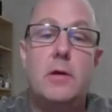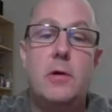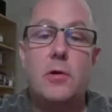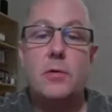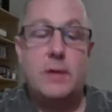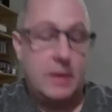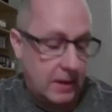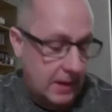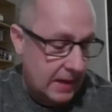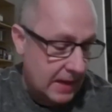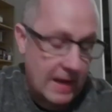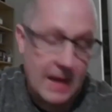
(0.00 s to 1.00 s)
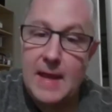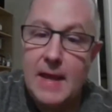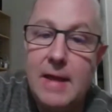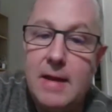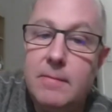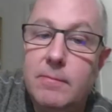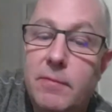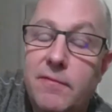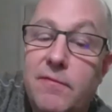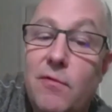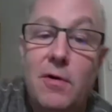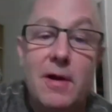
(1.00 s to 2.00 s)
Okay, and
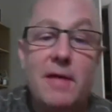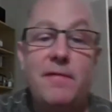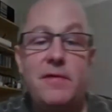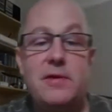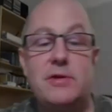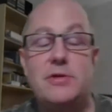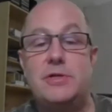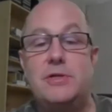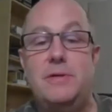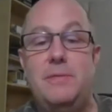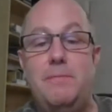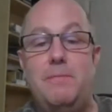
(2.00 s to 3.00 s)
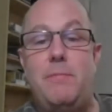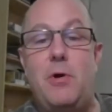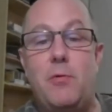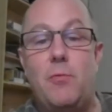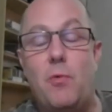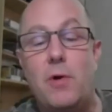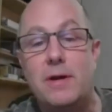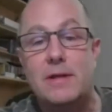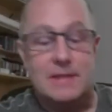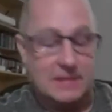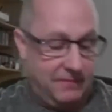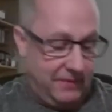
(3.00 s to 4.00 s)
before I finish part 1 of
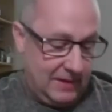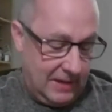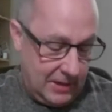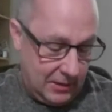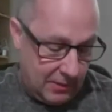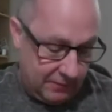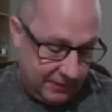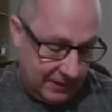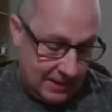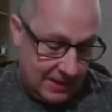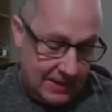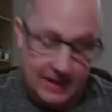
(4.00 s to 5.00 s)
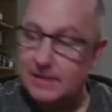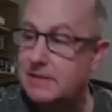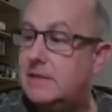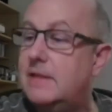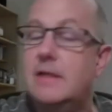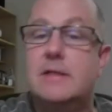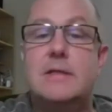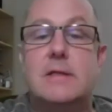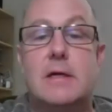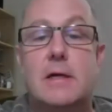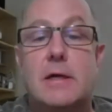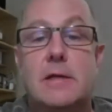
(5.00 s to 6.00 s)
this video, I realized that
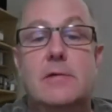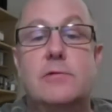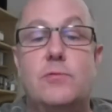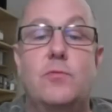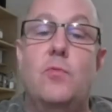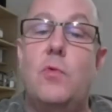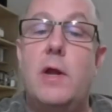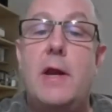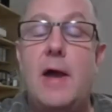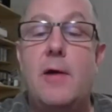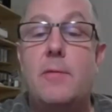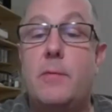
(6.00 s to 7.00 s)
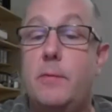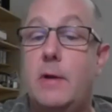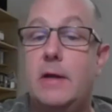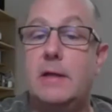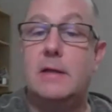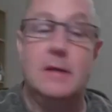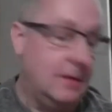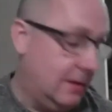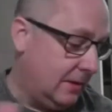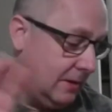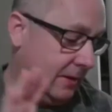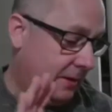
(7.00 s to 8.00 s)
there's one album I
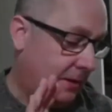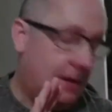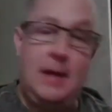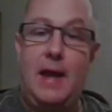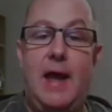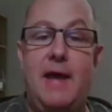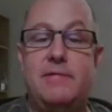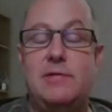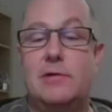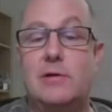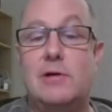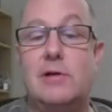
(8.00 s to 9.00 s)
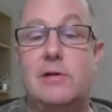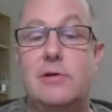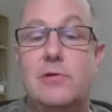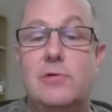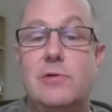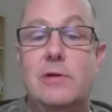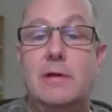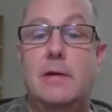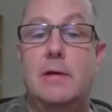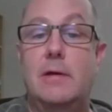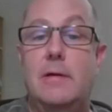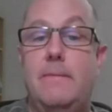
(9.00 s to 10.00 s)
have to include.
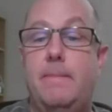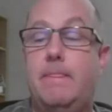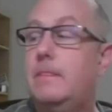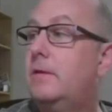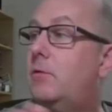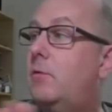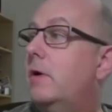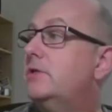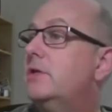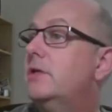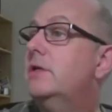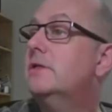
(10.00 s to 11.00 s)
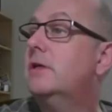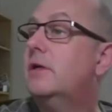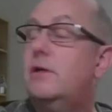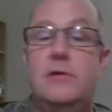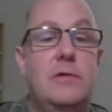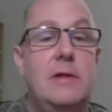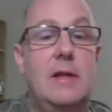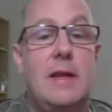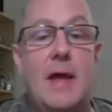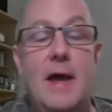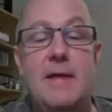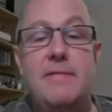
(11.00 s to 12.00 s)
The question is, include a
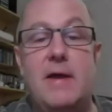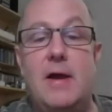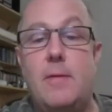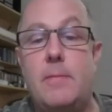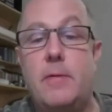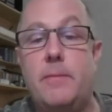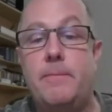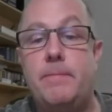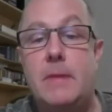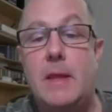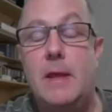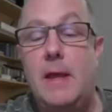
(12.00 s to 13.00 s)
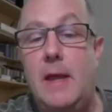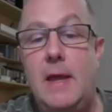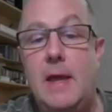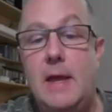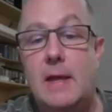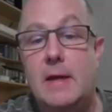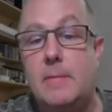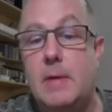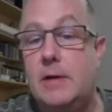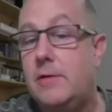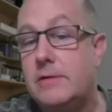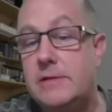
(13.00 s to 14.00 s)
live album. And I'm
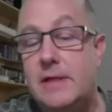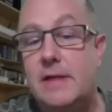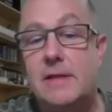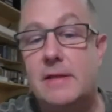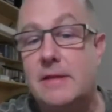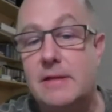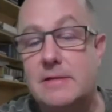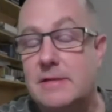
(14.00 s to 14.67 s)
not going to say that this